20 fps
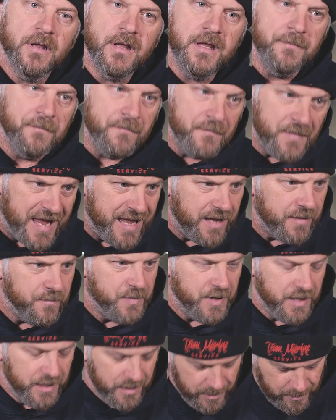it may
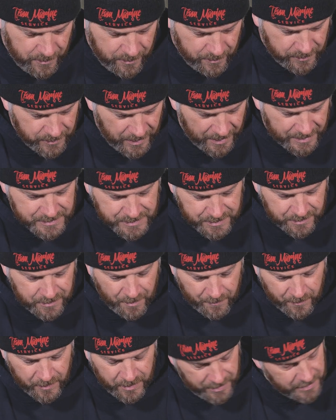be next to
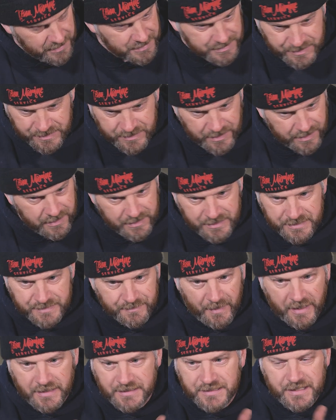number, it is
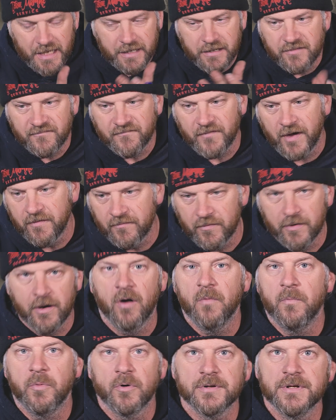my second favorite
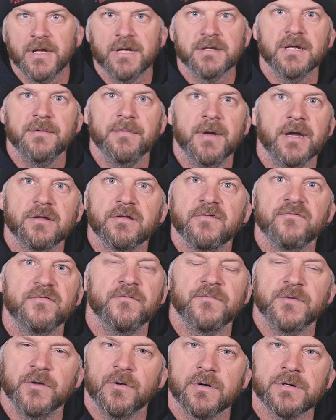outboard that they make, the
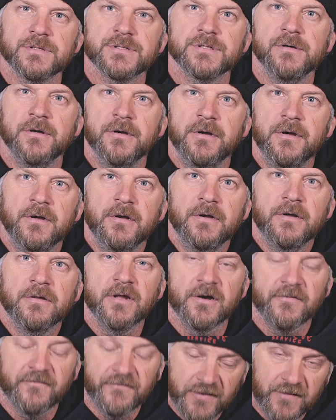50 horse.
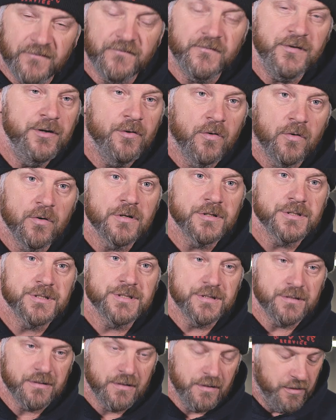The 50
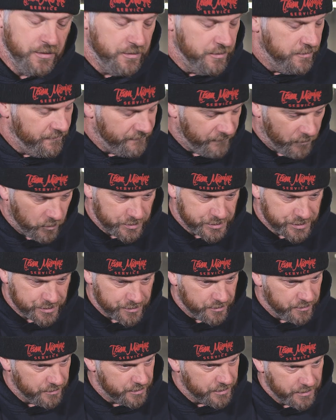horse four
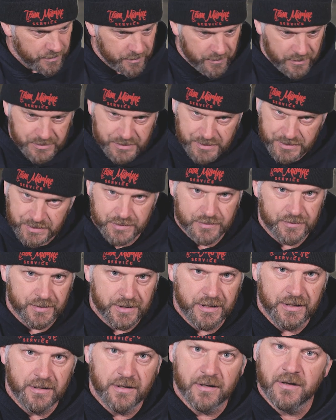stroke
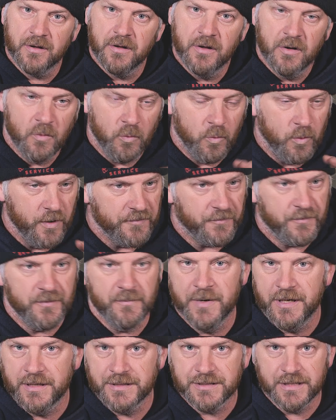Suzuki with the
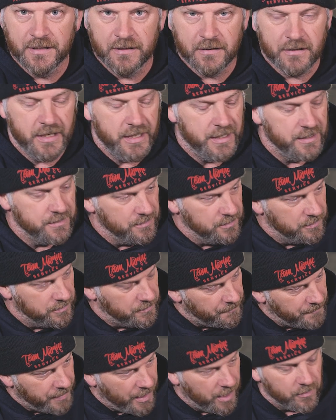big tiller handle,
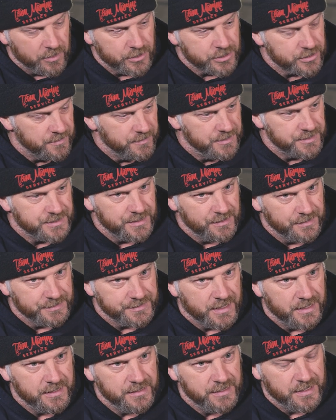power trim and
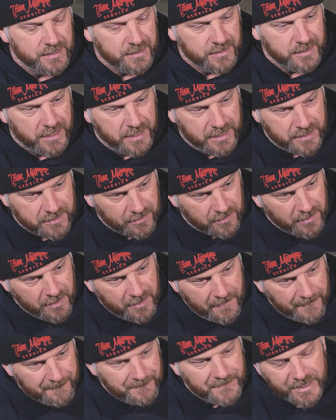tilt on the end of the handle,
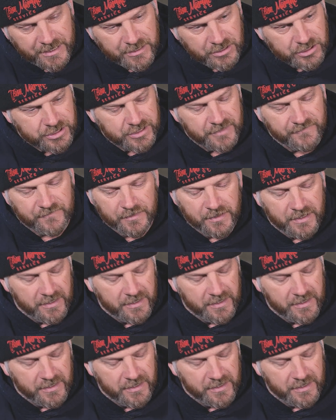big shift